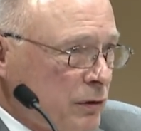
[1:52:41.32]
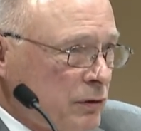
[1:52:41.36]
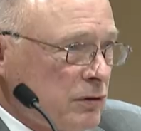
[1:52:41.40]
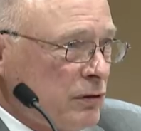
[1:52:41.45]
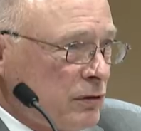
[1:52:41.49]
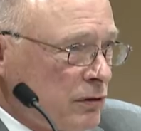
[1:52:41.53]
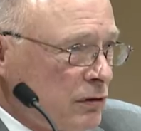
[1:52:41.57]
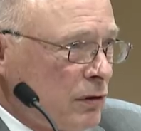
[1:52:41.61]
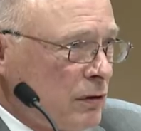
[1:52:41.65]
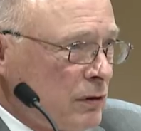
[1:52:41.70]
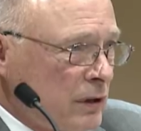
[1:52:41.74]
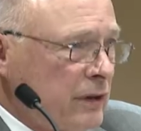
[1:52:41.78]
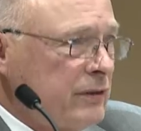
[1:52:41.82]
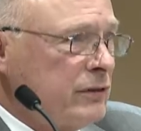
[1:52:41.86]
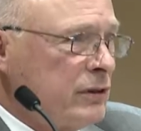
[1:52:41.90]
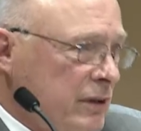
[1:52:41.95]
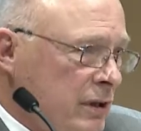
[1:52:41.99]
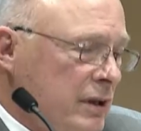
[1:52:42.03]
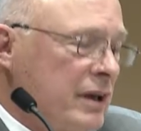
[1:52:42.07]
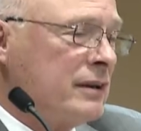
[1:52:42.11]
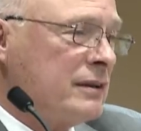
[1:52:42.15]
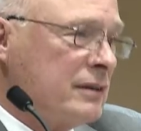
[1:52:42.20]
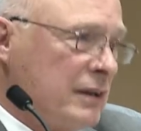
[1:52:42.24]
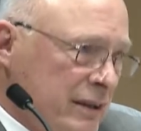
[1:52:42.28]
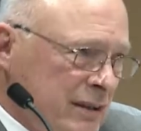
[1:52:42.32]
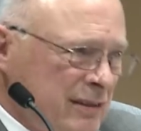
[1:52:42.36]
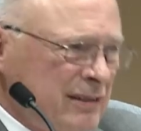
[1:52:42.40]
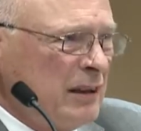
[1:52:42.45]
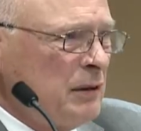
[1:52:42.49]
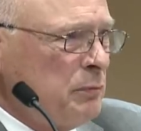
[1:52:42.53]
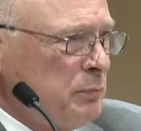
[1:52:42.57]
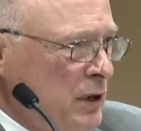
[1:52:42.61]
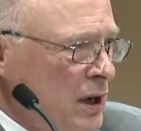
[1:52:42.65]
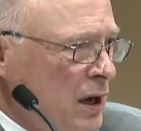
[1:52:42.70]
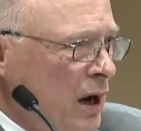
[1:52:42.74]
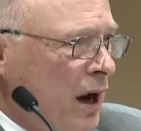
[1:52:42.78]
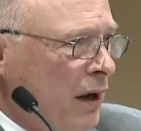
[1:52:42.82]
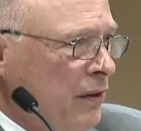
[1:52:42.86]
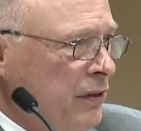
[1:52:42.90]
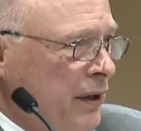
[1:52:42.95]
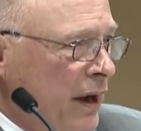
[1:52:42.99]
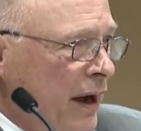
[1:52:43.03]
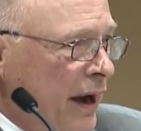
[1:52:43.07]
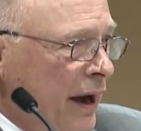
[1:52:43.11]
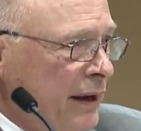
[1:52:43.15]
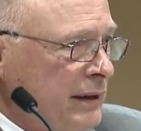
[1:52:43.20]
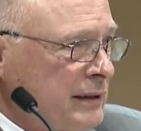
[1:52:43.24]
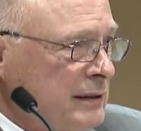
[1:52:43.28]
So let's get beyond
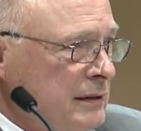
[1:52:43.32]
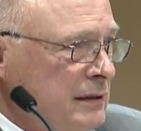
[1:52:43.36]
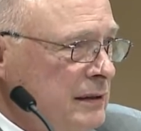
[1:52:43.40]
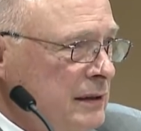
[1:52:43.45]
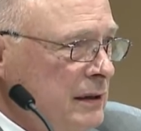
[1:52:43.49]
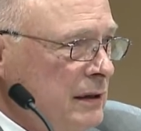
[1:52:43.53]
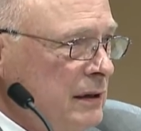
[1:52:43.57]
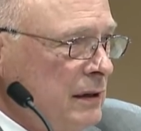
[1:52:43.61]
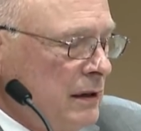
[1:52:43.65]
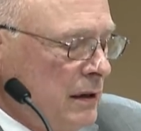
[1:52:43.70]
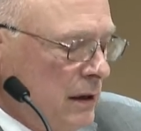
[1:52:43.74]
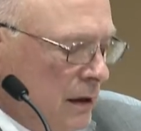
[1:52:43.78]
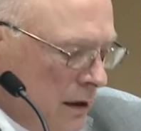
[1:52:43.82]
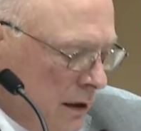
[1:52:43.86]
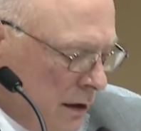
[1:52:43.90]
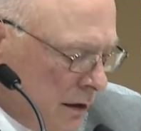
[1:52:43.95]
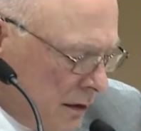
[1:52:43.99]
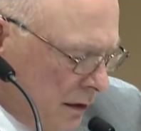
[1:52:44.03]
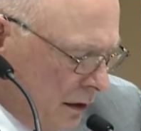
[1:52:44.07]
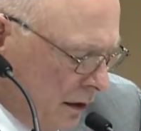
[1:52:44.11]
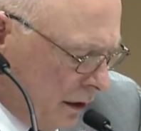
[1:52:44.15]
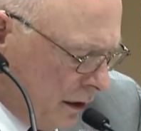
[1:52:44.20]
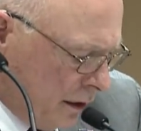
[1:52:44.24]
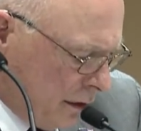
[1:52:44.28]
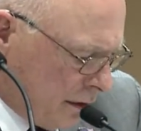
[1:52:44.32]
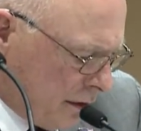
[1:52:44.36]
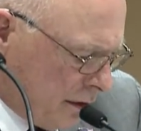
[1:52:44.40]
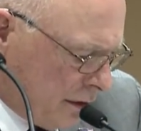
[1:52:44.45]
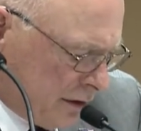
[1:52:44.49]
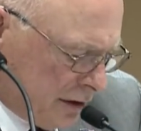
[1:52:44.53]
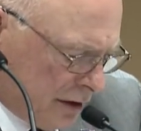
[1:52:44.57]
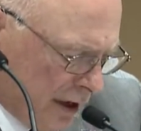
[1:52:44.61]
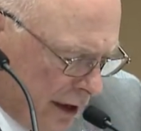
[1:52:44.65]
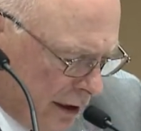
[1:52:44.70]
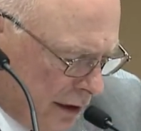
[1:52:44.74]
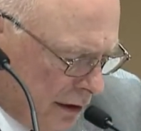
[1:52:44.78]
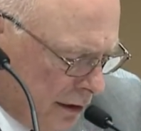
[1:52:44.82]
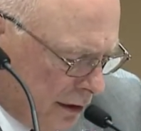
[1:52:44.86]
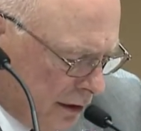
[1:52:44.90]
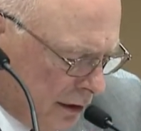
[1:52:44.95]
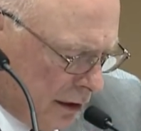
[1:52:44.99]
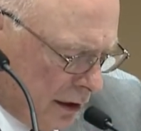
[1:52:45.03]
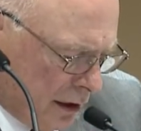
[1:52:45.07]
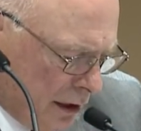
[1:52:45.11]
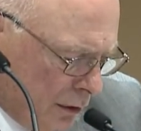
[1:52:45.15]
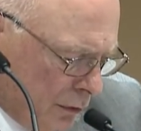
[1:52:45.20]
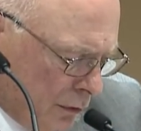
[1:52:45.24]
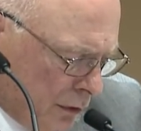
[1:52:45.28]
that. The second
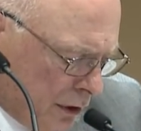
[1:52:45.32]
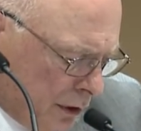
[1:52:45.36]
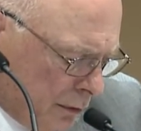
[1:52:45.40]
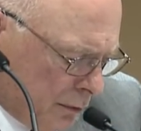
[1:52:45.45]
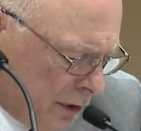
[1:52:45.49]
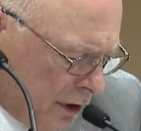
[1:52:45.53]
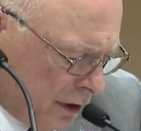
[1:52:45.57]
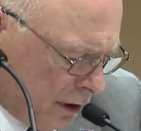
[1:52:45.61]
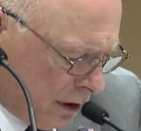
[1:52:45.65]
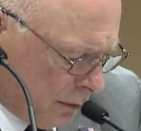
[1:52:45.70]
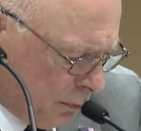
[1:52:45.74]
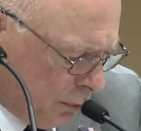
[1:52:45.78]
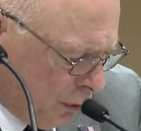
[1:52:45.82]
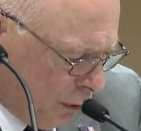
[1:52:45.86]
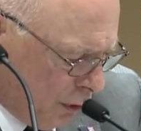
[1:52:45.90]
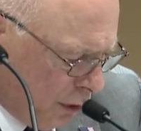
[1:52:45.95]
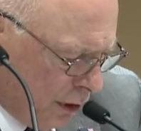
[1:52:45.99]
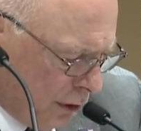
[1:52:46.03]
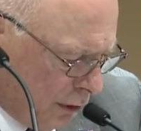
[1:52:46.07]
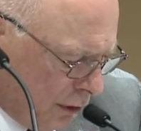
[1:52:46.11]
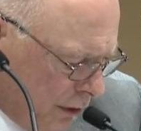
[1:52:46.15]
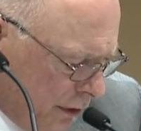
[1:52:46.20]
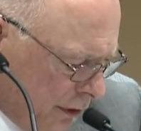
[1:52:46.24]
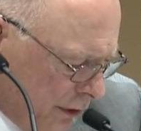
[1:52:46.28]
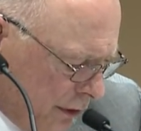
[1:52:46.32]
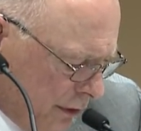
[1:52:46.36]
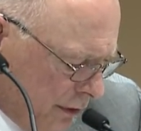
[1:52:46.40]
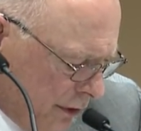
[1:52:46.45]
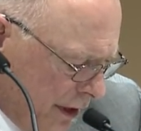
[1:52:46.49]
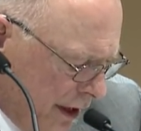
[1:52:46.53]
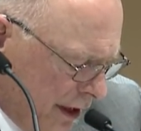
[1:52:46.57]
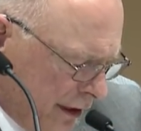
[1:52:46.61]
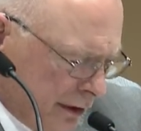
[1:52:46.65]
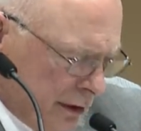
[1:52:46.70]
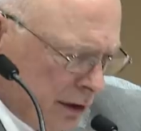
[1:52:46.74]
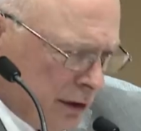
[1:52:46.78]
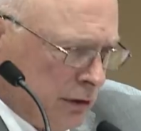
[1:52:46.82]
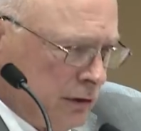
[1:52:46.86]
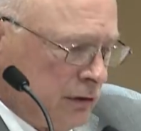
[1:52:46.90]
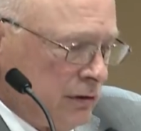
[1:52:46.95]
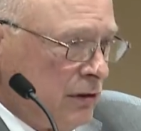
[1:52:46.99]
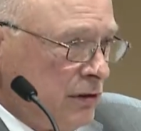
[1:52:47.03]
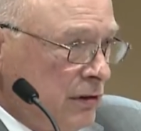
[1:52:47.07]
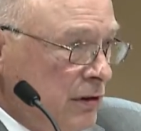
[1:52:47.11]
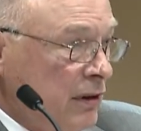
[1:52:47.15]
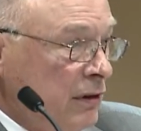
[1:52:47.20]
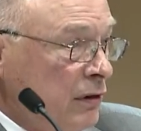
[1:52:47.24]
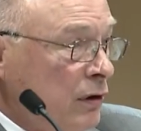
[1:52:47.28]
thing I want to make a point on, and that is
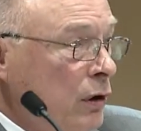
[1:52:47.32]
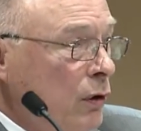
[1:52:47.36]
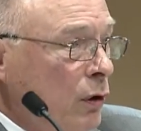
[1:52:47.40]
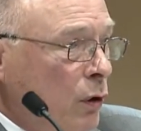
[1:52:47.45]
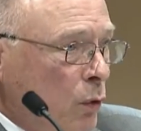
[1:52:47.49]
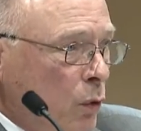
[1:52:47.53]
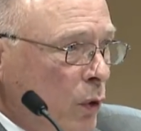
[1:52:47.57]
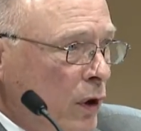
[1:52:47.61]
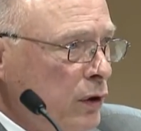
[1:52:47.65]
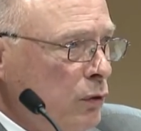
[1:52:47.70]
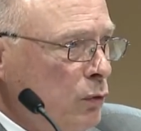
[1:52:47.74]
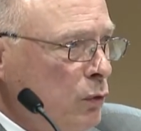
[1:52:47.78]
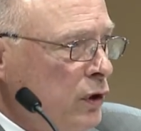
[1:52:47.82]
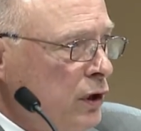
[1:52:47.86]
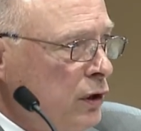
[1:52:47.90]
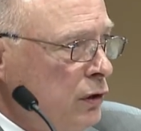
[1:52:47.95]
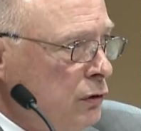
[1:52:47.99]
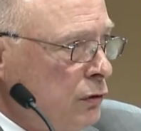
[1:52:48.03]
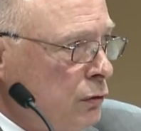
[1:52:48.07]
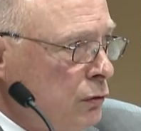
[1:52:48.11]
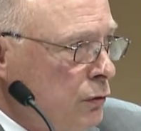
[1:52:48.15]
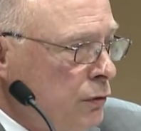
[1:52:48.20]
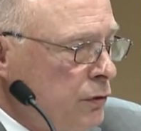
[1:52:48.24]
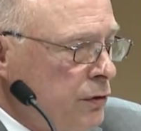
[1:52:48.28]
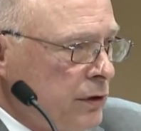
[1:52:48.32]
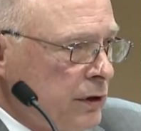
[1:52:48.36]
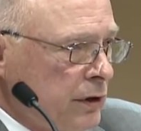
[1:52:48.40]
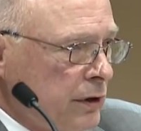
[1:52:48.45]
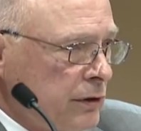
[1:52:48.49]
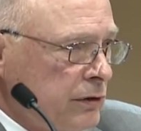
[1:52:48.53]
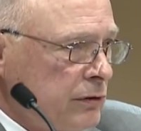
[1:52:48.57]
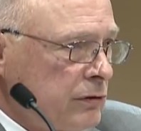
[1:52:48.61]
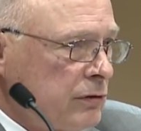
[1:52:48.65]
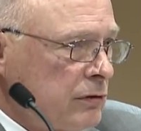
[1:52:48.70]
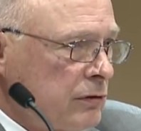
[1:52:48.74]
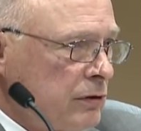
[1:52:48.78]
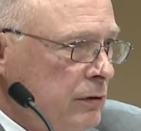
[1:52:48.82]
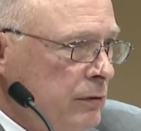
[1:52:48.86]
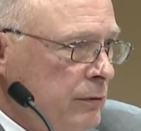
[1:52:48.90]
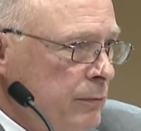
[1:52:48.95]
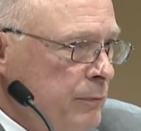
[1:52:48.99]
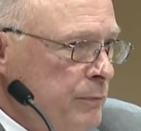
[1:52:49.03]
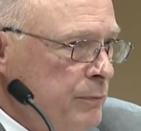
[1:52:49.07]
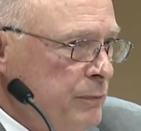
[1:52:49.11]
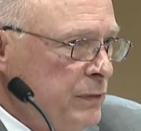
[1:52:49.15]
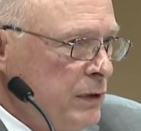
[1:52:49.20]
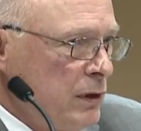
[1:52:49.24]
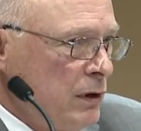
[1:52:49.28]
that when we do this,
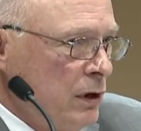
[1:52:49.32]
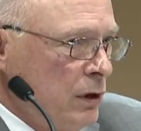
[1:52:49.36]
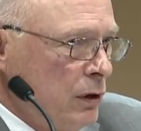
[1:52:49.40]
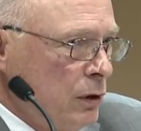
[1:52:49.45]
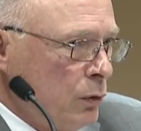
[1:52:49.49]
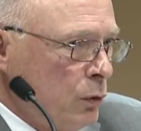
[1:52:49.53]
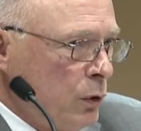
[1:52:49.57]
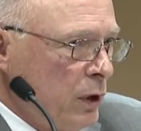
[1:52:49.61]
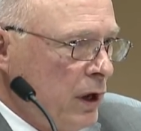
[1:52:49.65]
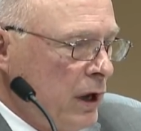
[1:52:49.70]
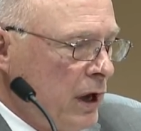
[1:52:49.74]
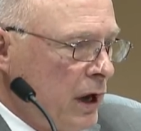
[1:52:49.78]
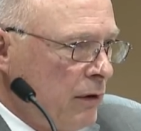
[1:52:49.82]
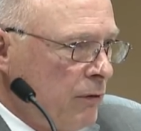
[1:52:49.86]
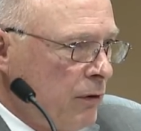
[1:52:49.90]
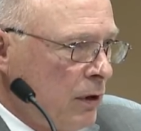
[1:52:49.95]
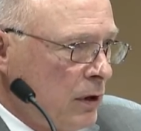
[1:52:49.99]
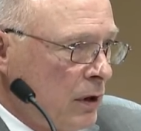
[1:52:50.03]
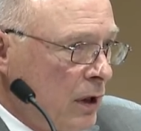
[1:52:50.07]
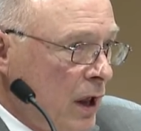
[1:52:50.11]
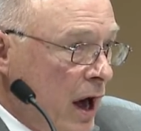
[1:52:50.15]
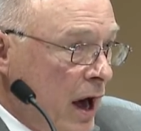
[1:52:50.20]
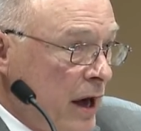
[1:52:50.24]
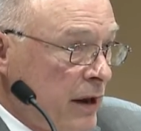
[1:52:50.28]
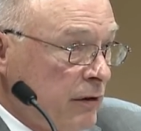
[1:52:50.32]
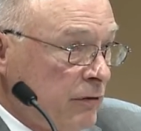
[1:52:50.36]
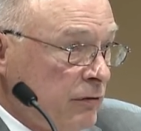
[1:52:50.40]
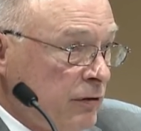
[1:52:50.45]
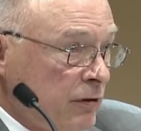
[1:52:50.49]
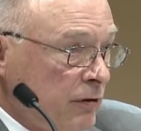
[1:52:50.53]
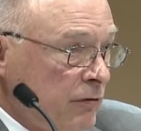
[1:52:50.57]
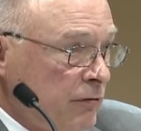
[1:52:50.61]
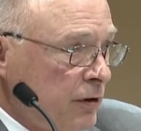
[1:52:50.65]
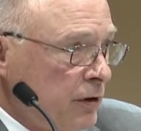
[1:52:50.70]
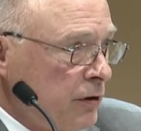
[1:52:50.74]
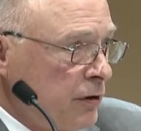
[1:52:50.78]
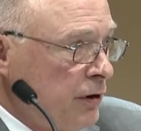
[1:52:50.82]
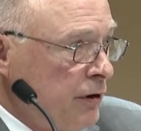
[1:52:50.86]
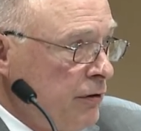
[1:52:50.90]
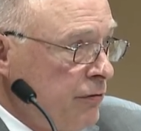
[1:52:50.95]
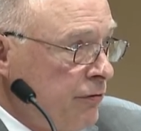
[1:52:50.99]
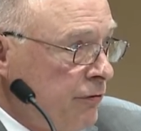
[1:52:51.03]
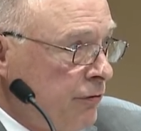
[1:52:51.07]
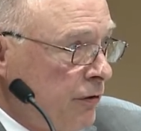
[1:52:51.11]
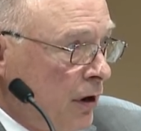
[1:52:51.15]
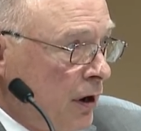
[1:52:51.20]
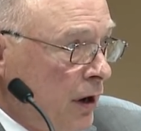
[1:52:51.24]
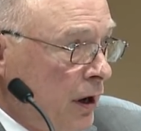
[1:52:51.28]
we have a lot of very
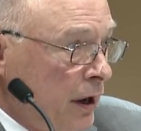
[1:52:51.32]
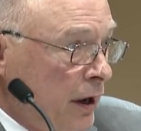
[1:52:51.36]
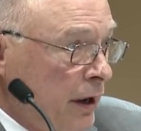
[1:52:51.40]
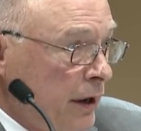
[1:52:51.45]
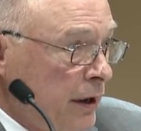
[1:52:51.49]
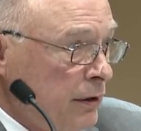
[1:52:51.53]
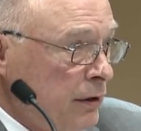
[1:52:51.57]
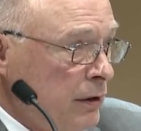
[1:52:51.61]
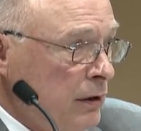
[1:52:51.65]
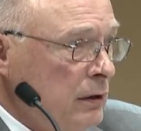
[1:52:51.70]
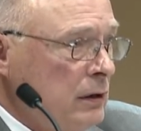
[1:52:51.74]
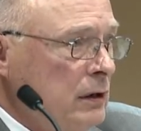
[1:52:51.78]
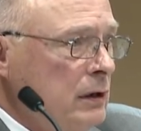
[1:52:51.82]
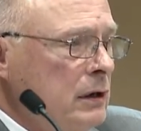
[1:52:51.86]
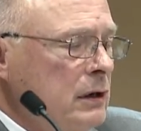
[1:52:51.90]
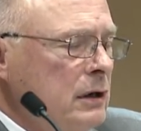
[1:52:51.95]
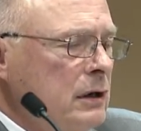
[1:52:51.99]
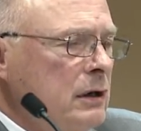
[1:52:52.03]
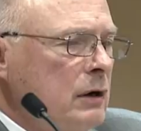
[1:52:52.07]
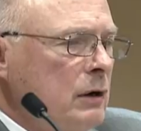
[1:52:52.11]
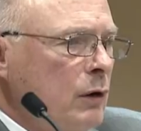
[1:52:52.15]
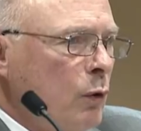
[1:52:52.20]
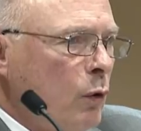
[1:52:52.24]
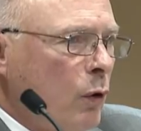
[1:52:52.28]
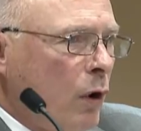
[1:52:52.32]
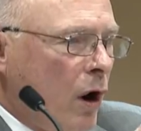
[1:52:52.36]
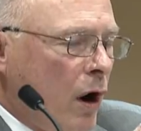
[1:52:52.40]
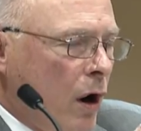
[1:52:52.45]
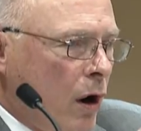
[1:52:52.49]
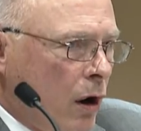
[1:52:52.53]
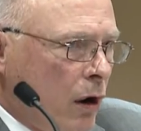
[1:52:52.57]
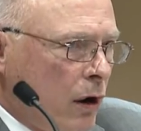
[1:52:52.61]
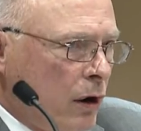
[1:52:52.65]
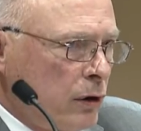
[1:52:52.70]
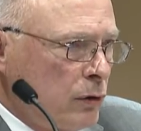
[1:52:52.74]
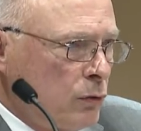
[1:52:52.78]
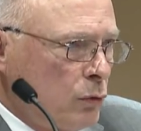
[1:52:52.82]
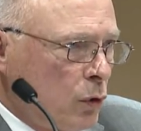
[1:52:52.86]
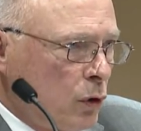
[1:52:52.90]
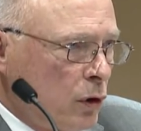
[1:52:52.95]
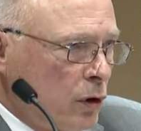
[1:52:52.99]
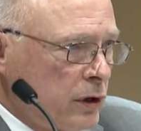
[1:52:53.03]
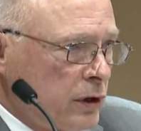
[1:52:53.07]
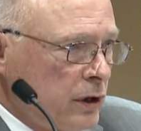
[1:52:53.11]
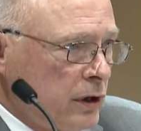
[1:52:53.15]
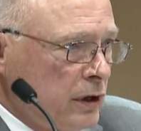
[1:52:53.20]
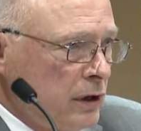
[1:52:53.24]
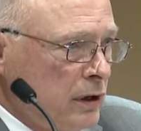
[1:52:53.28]
fine,
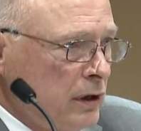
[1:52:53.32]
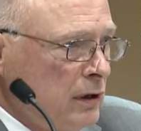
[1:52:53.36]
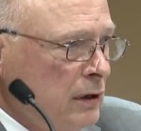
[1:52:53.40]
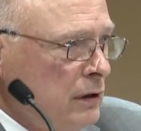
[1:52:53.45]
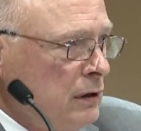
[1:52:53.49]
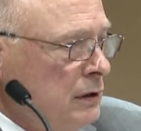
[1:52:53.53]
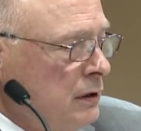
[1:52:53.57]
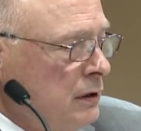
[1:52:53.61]
hardworking,